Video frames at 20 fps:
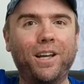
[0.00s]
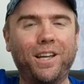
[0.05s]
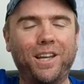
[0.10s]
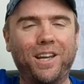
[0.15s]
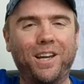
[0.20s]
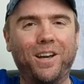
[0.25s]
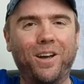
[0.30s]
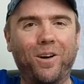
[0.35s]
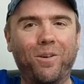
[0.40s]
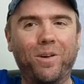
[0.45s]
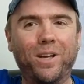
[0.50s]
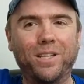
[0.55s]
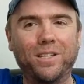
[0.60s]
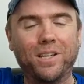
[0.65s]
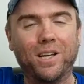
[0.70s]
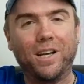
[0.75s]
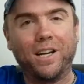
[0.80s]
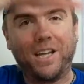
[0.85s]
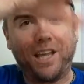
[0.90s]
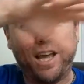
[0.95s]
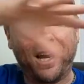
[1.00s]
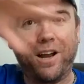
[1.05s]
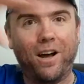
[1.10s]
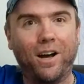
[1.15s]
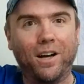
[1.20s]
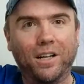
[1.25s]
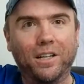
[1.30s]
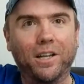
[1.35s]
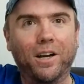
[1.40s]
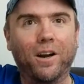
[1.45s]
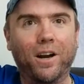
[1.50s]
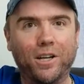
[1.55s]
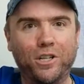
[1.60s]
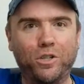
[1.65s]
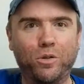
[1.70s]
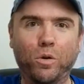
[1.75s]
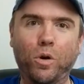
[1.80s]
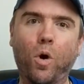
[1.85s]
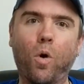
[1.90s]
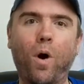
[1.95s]
you know, it's going to get uglier
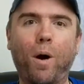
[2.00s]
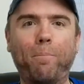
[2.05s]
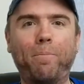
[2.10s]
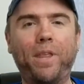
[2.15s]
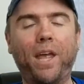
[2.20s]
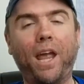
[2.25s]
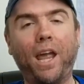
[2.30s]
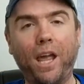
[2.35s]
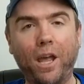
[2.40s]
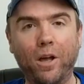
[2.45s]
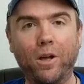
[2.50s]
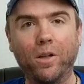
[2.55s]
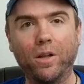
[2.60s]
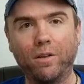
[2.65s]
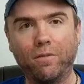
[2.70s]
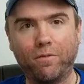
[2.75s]
as you go up the hill.